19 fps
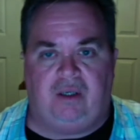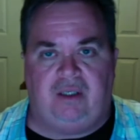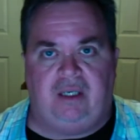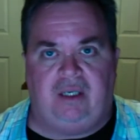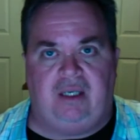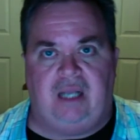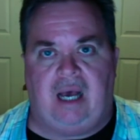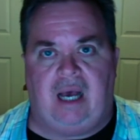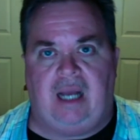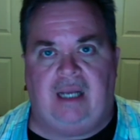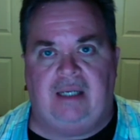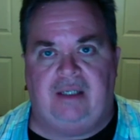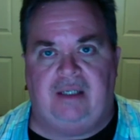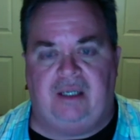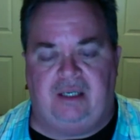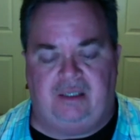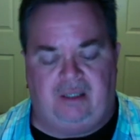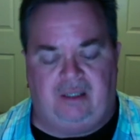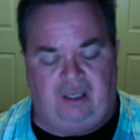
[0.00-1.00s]
did not
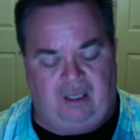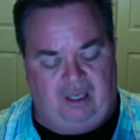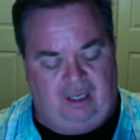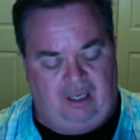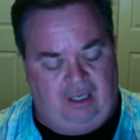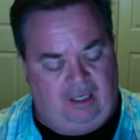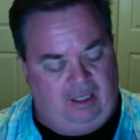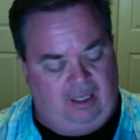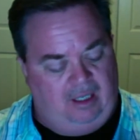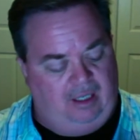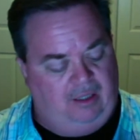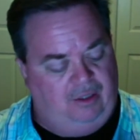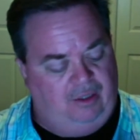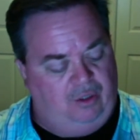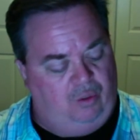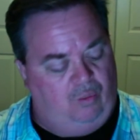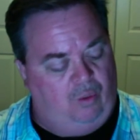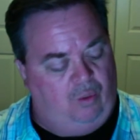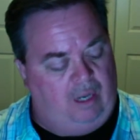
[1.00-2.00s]
exist
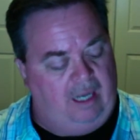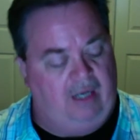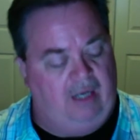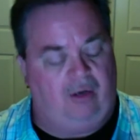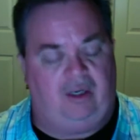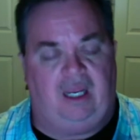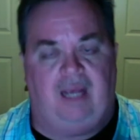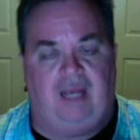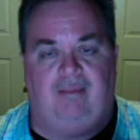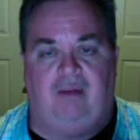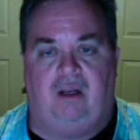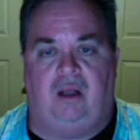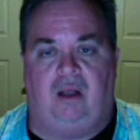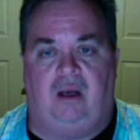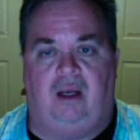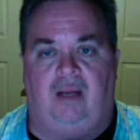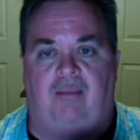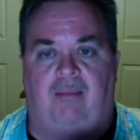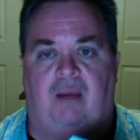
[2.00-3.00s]
until Wire came
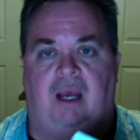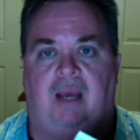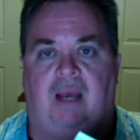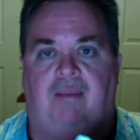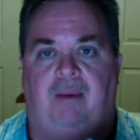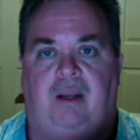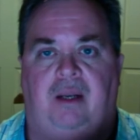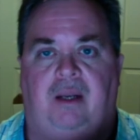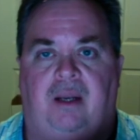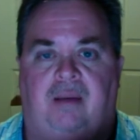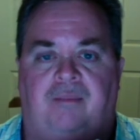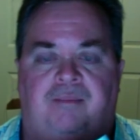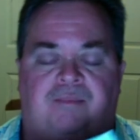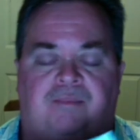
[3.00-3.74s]
along, in my opinion.